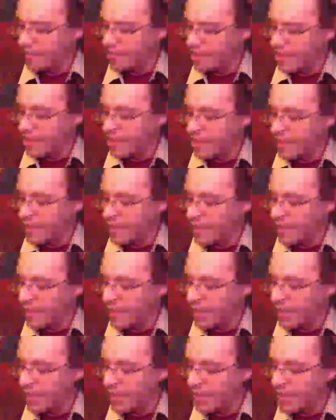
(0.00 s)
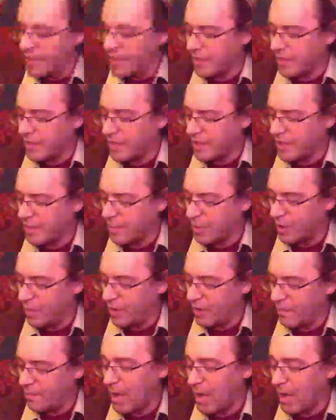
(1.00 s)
Jason Robards is in this movie.